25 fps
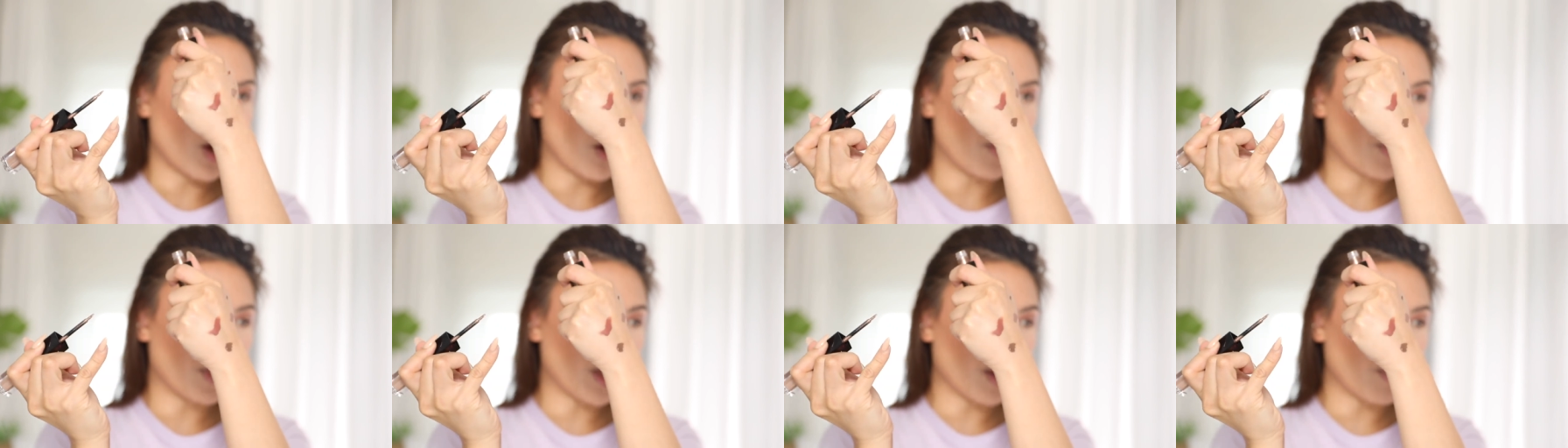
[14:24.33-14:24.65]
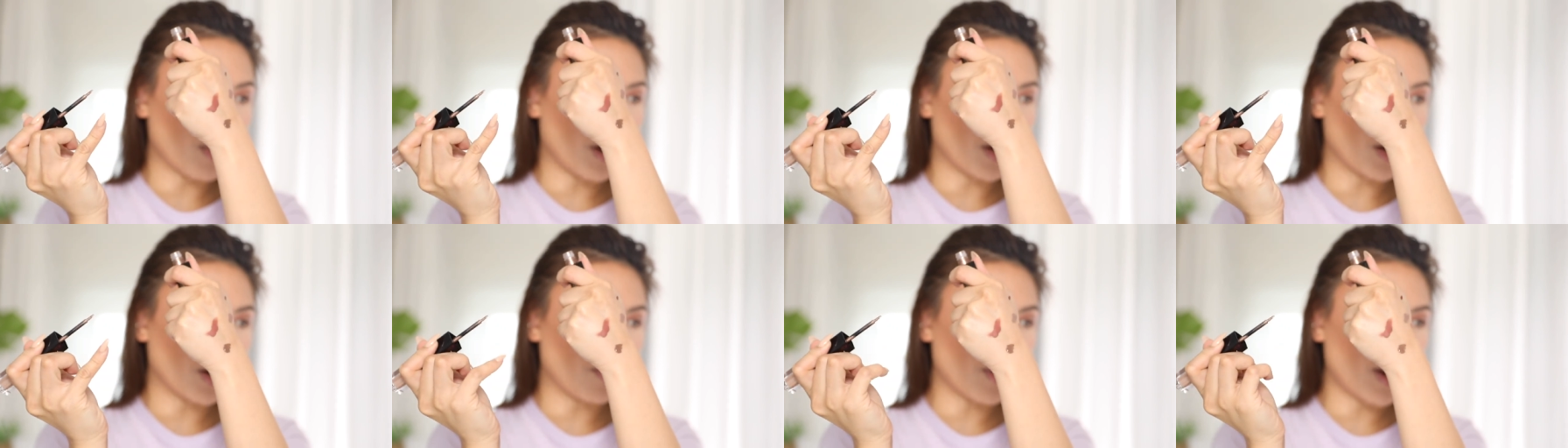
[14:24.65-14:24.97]
of the
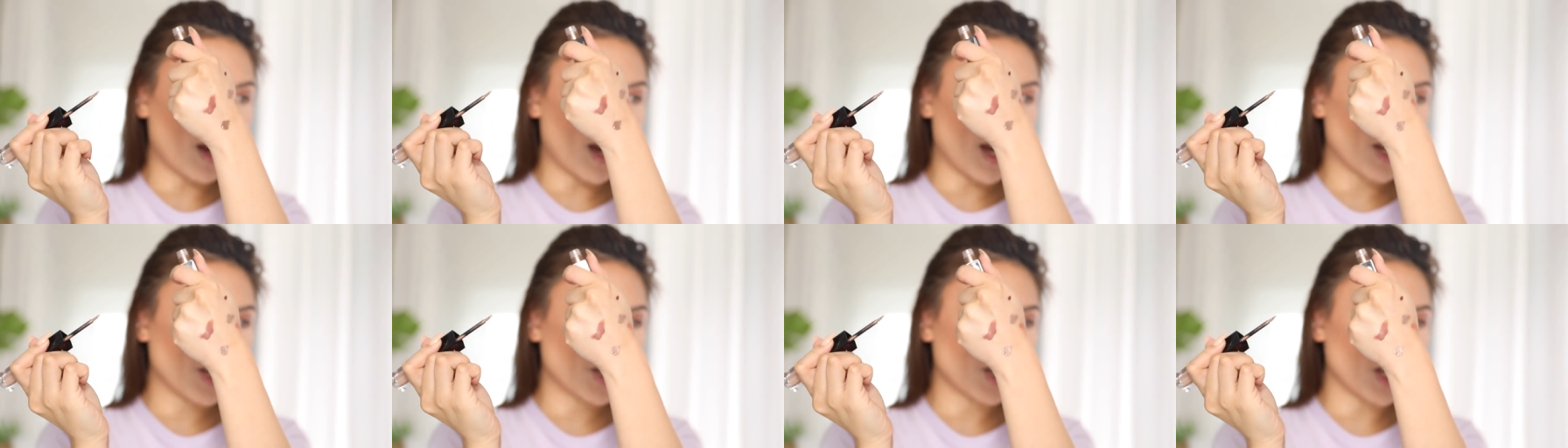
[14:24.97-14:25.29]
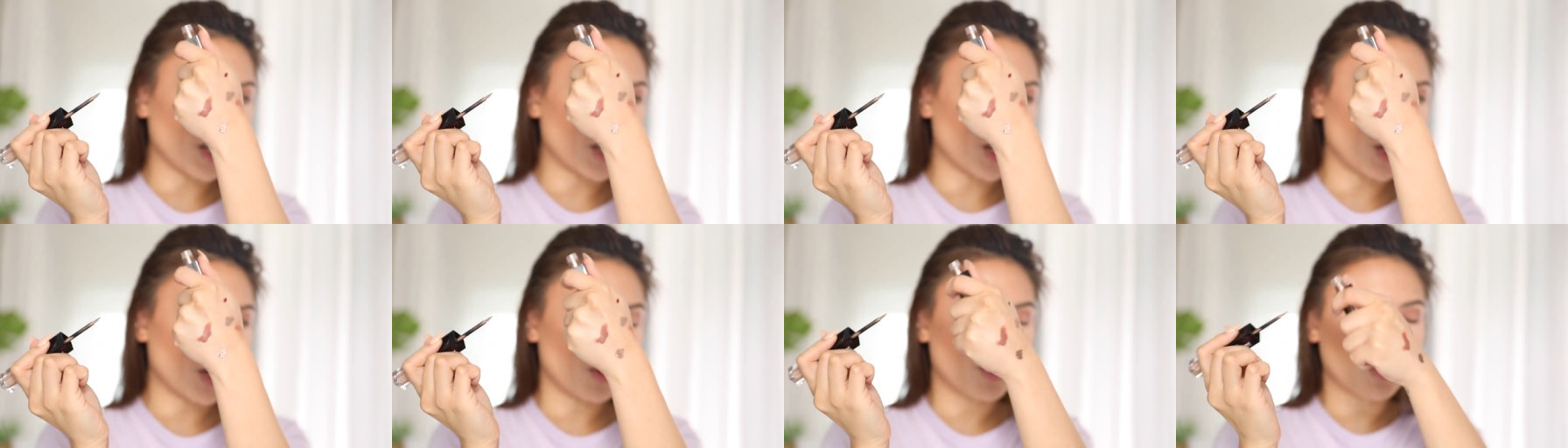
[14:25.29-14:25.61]
amount of
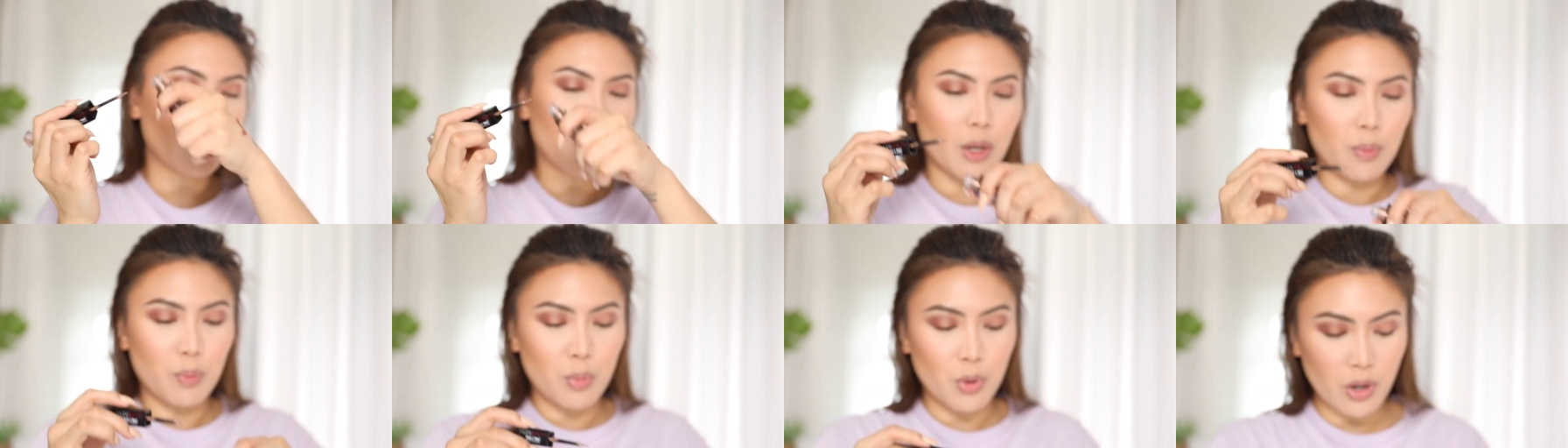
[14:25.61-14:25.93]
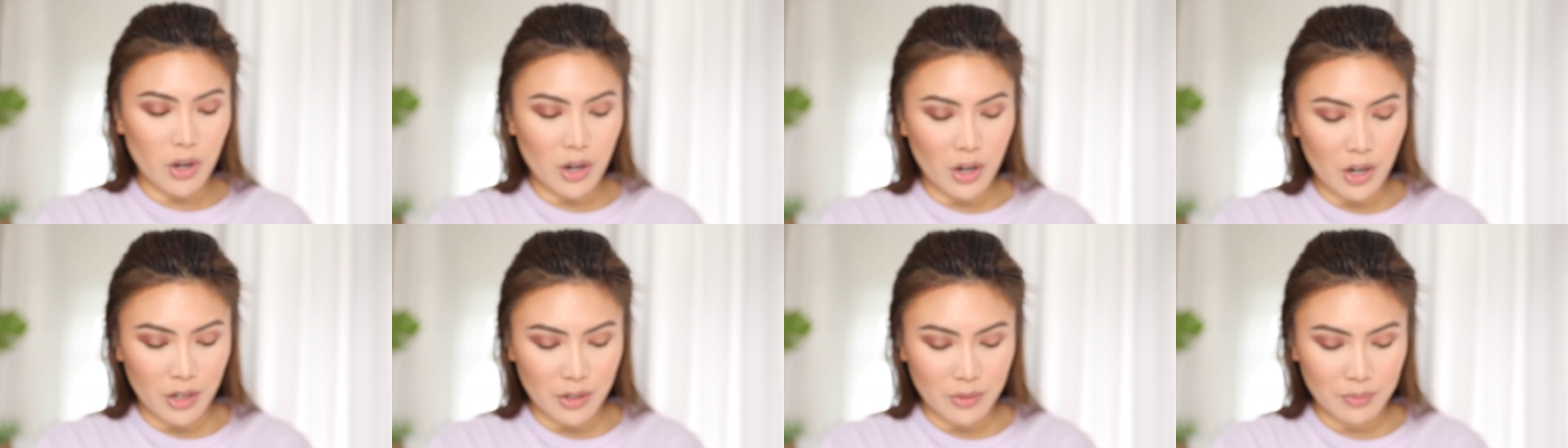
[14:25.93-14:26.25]
eyeshadow that I
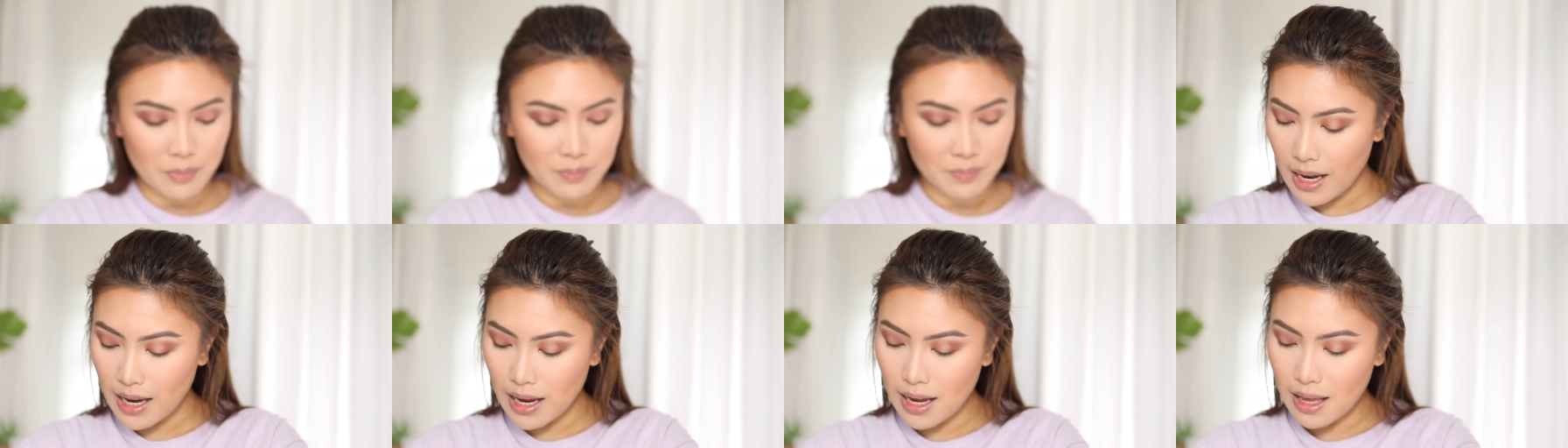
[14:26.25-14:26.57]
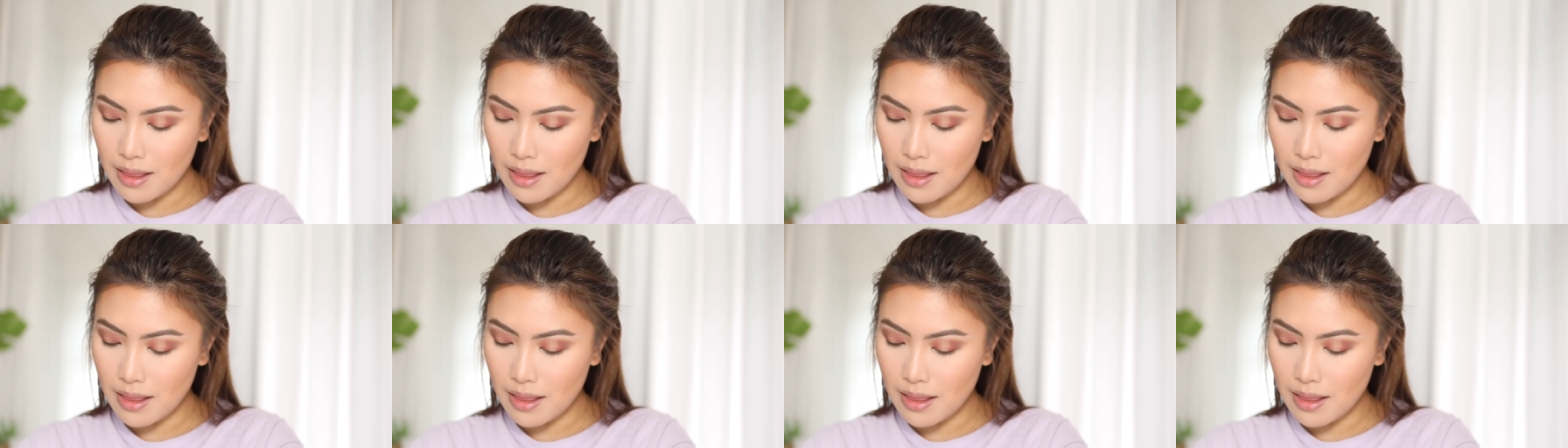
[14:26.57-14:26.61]
put on.